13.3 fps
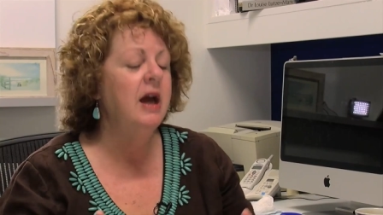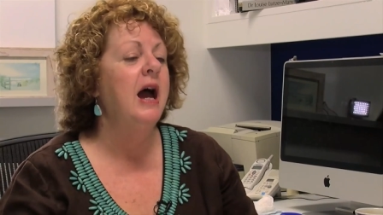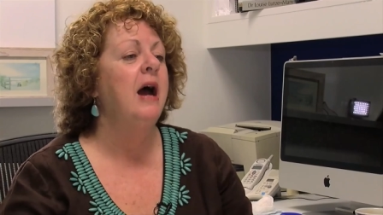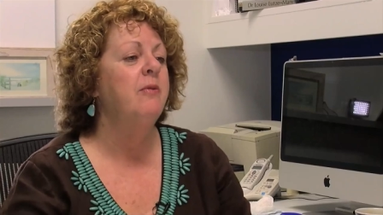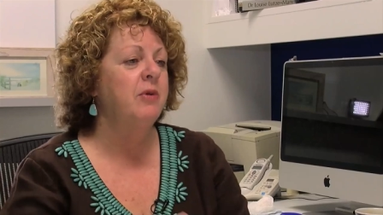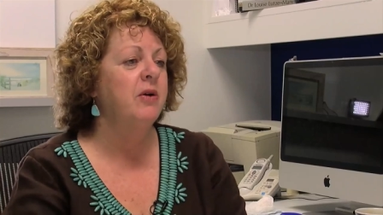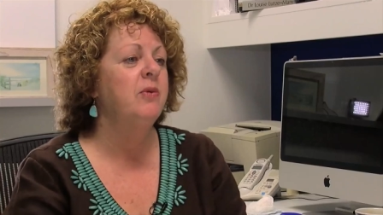
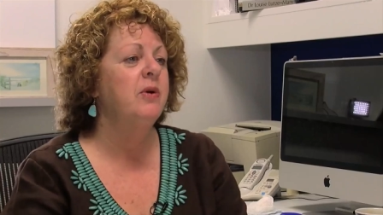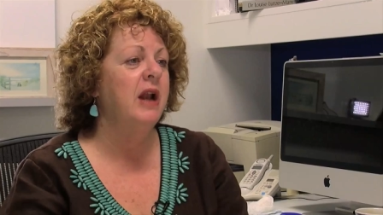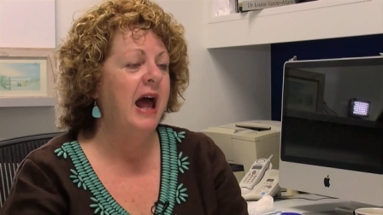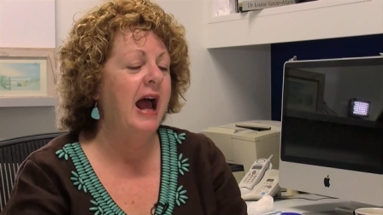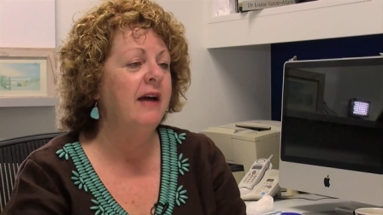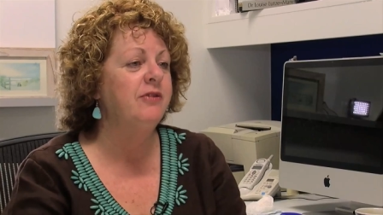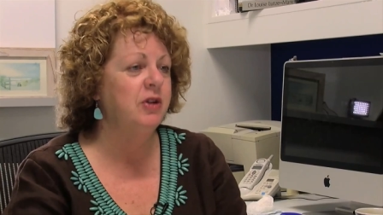and we will
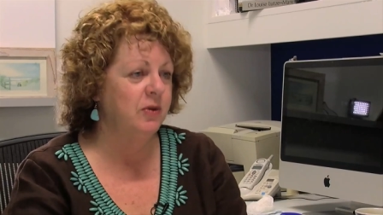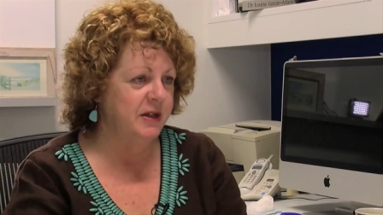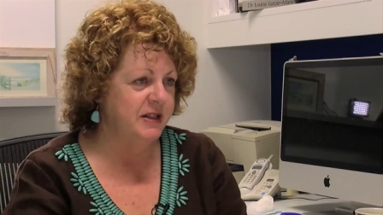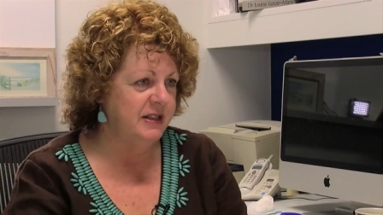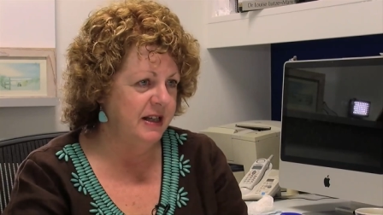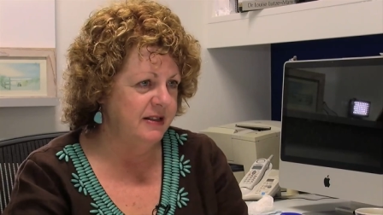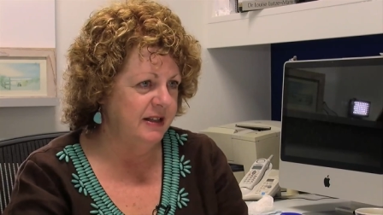have you
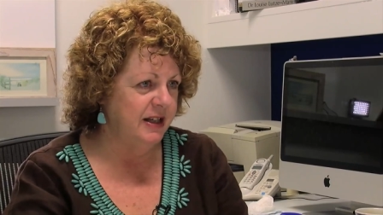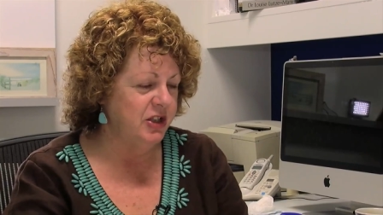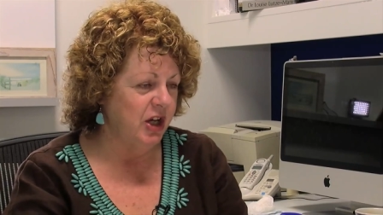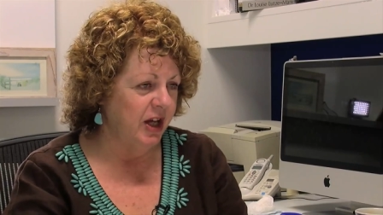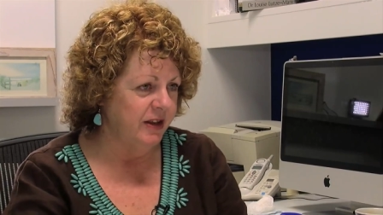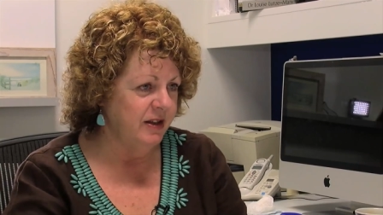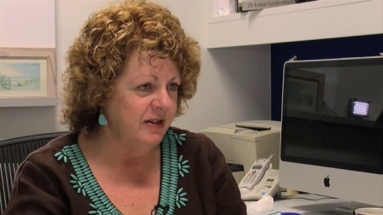assess each
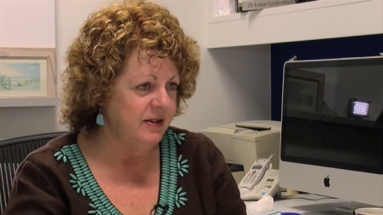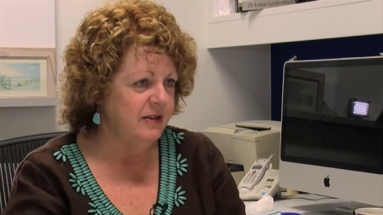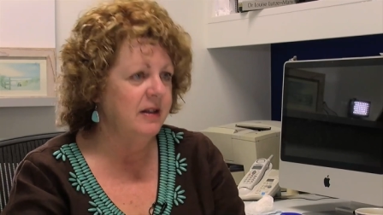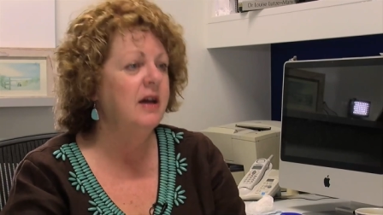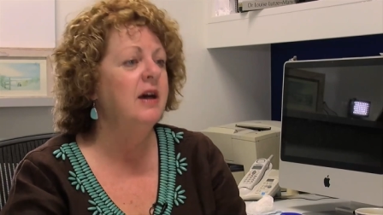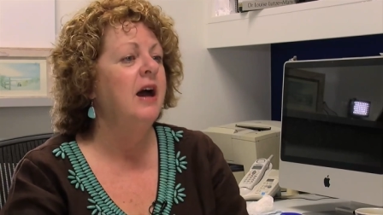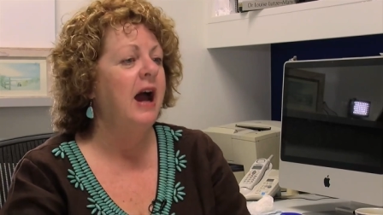other's
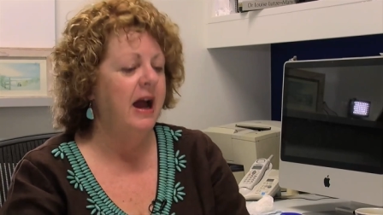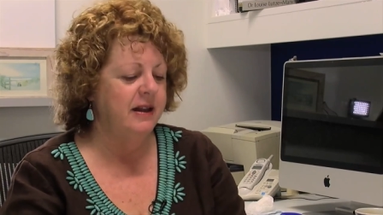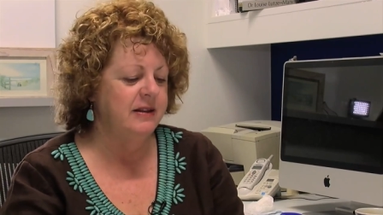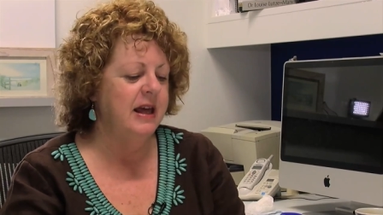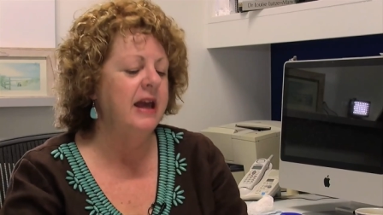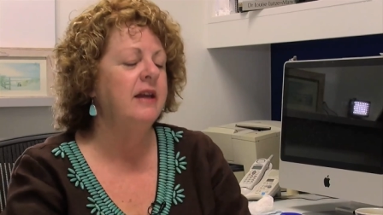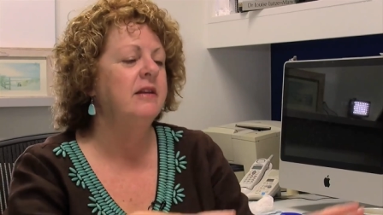and
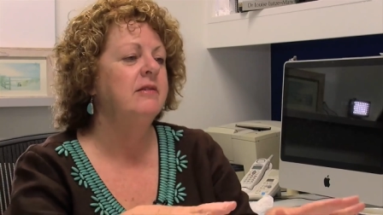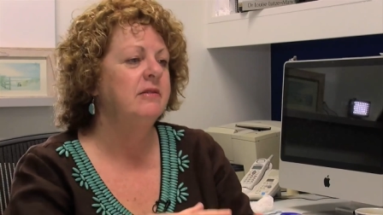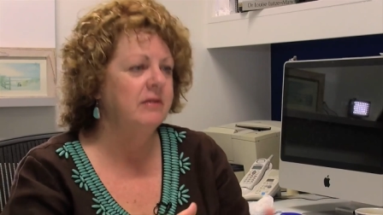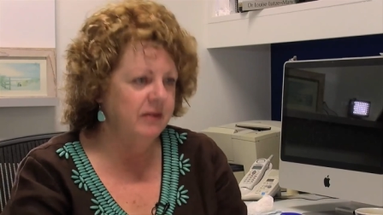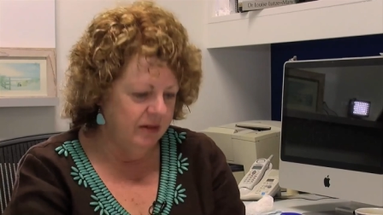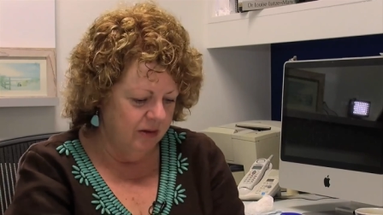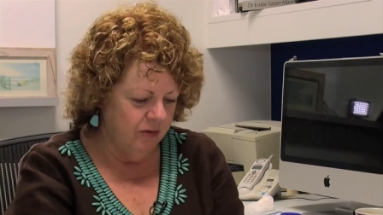then
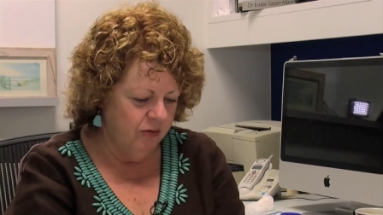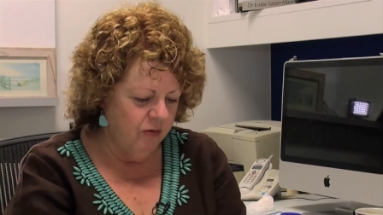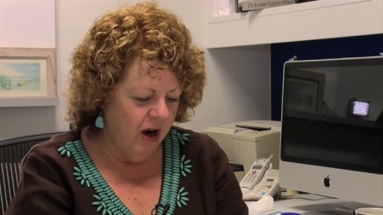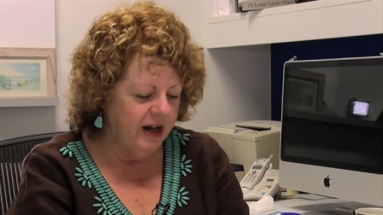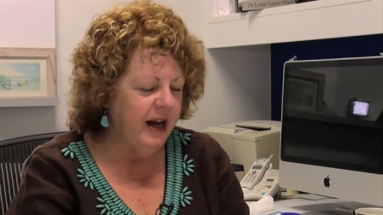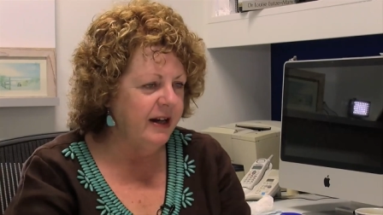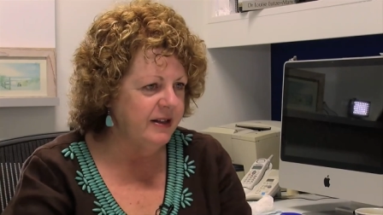
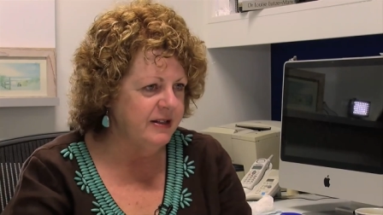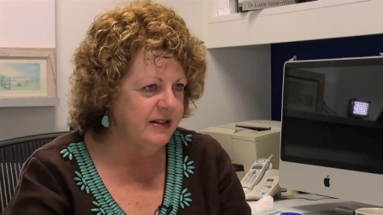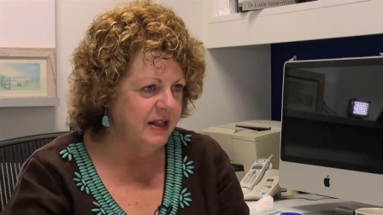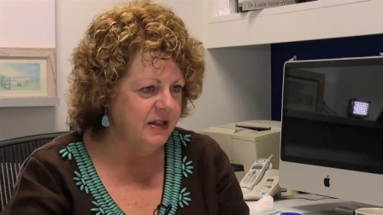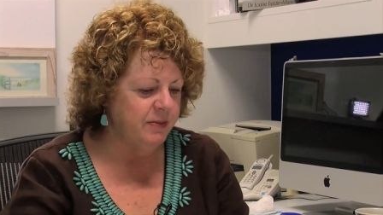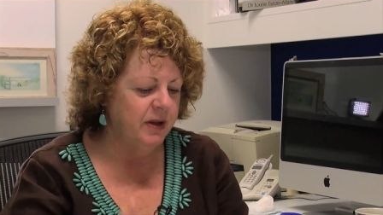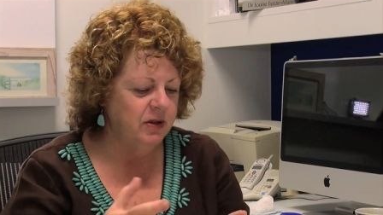write out an
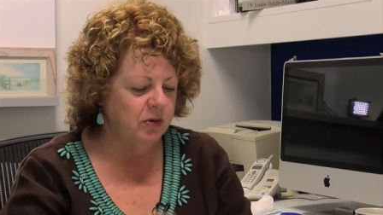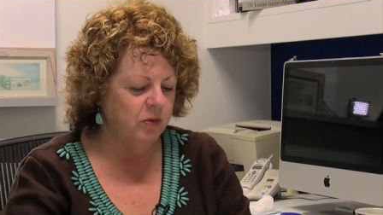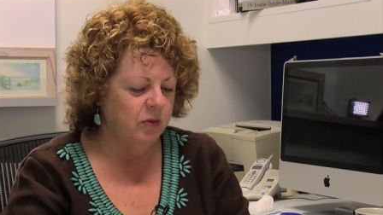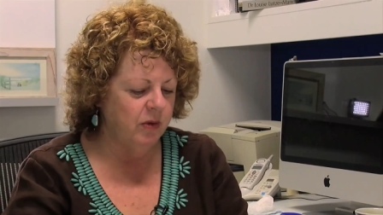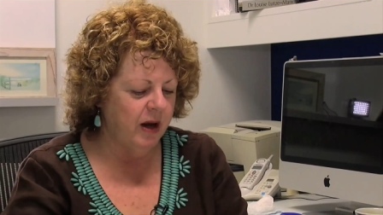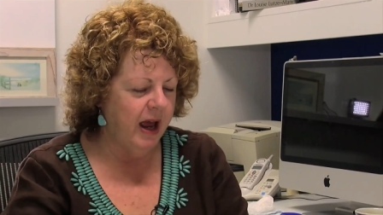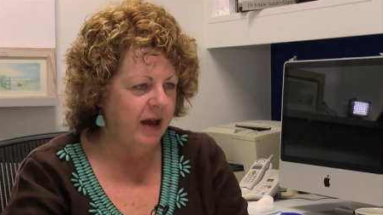assessment
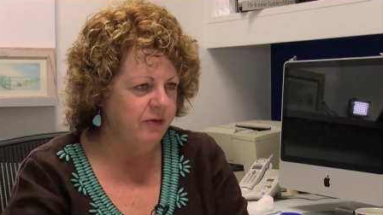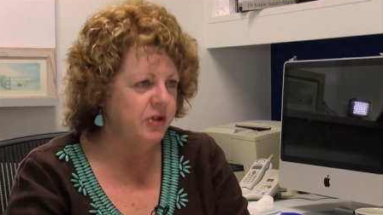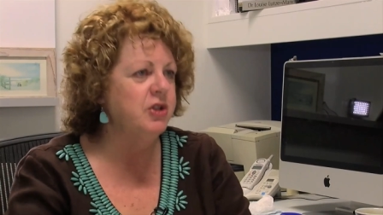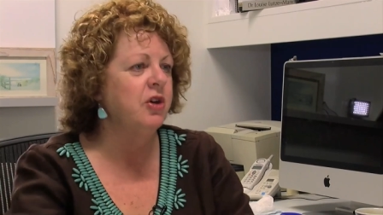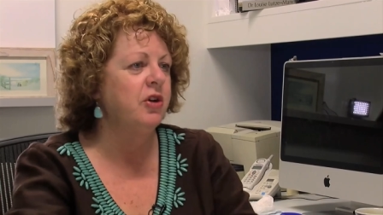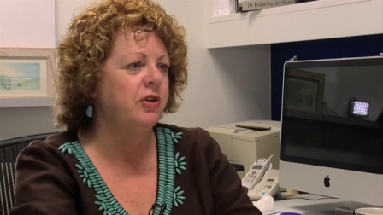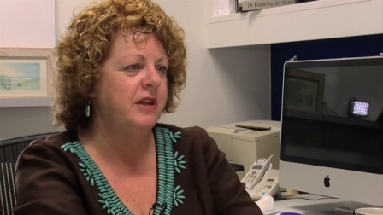and
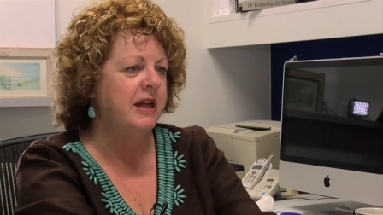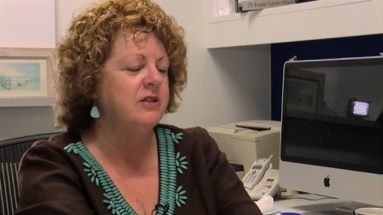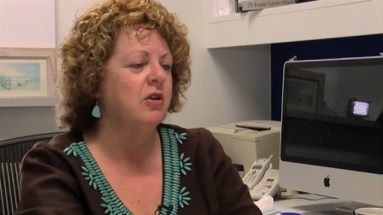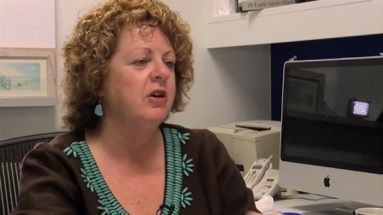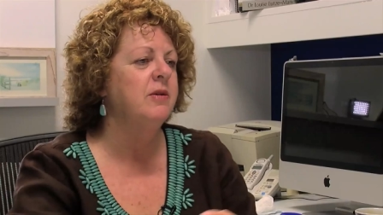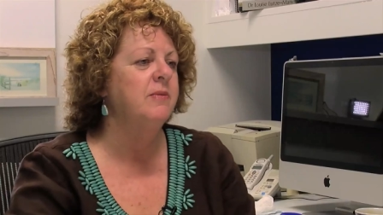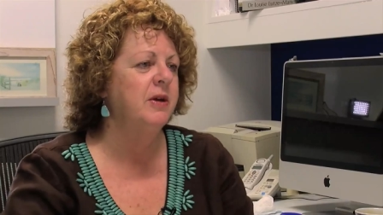return that
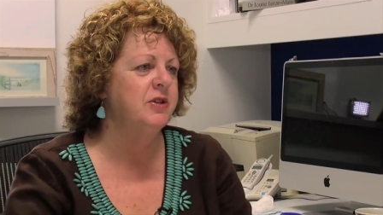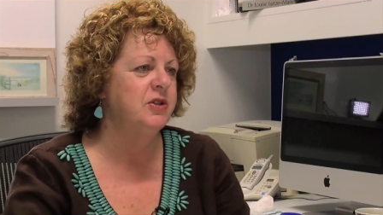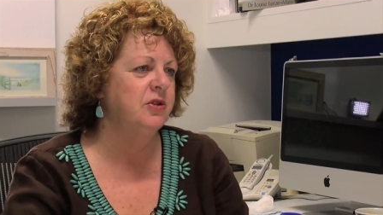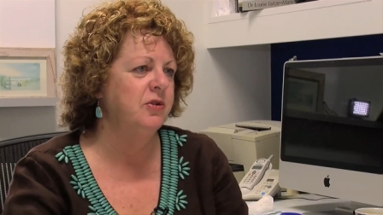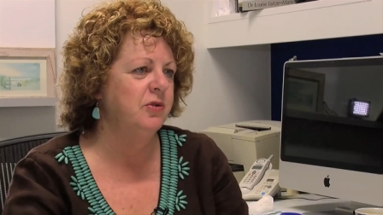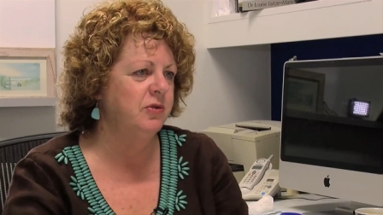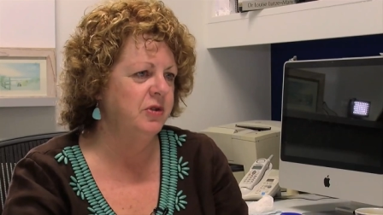document
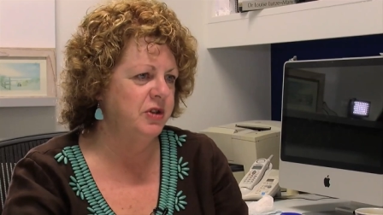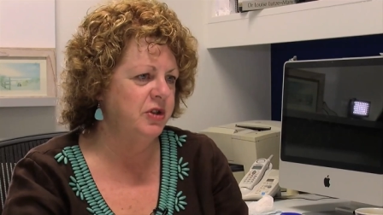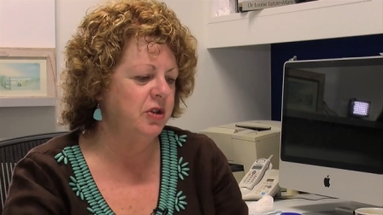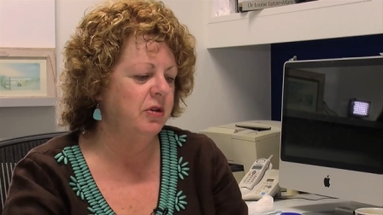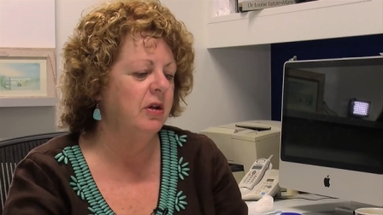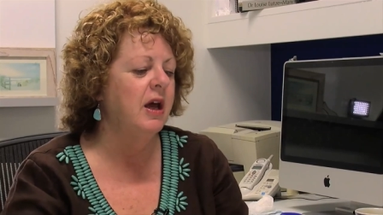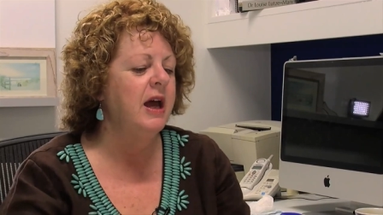to the
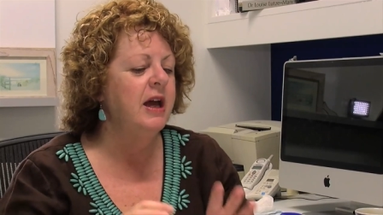student.